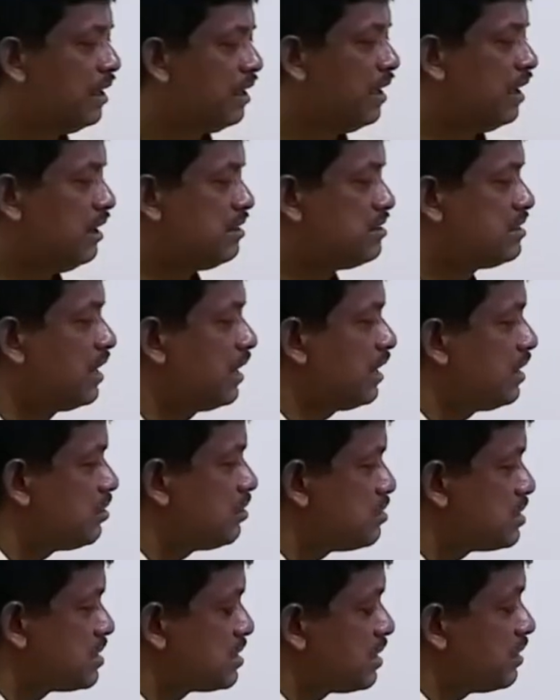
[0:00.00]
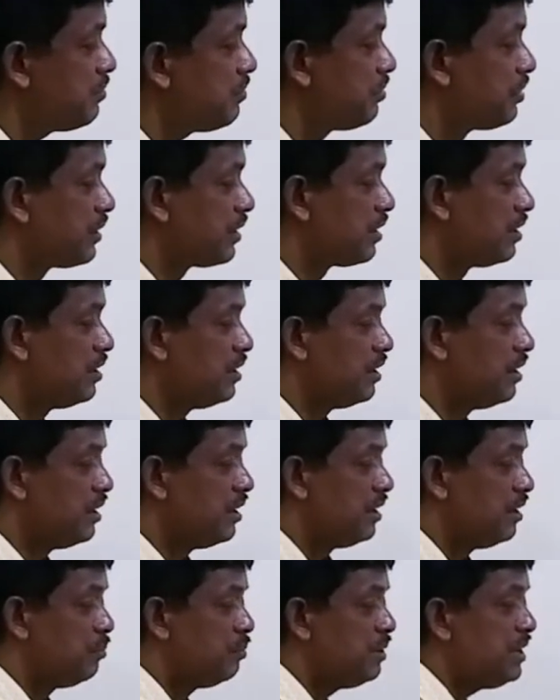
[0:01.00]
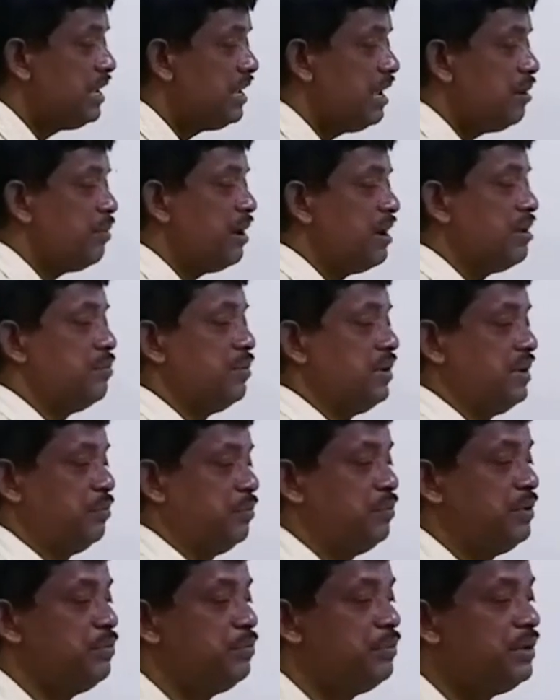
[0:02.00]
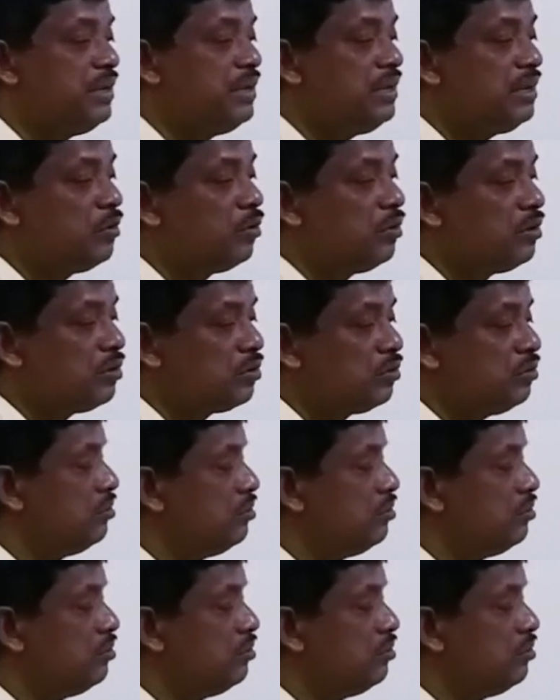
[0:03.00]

And second question, PA by B, PB equal to